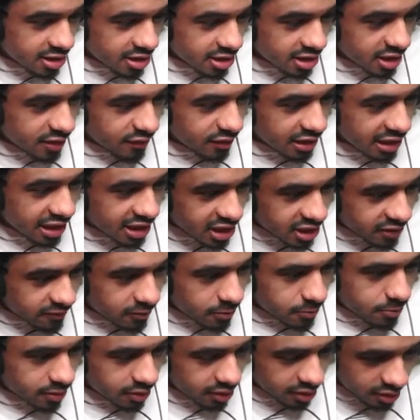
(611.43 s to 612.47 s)
Leave a like,
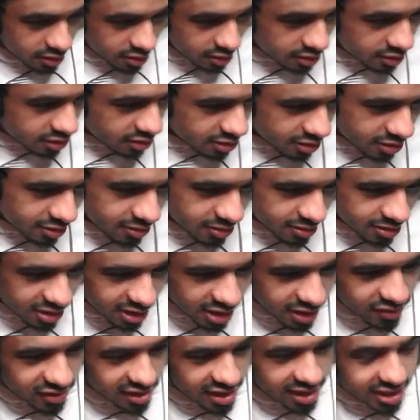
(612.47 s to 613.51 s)
everybody.
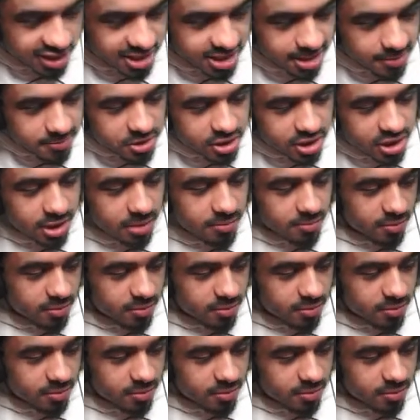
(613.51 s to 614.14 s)
Leave a like and subscribe.